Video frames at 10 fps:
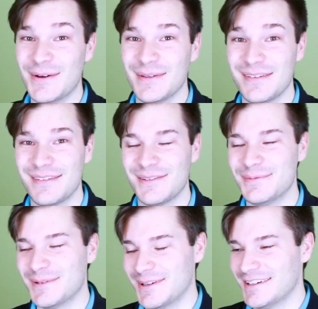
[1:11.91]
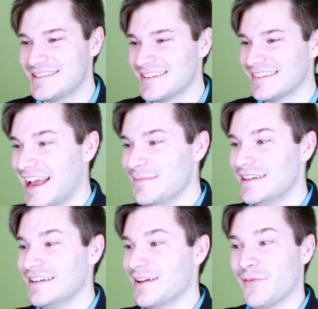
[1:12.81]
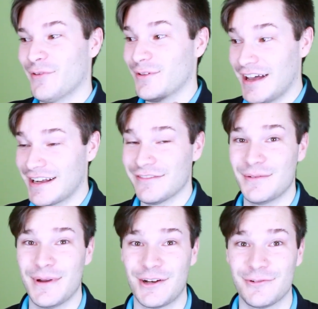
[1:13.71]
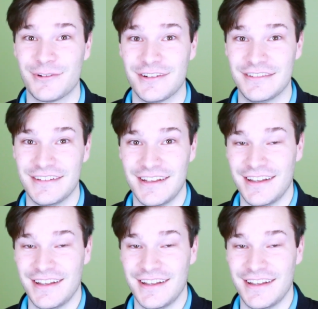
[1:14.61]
was super just, I mean, for lack of a better word,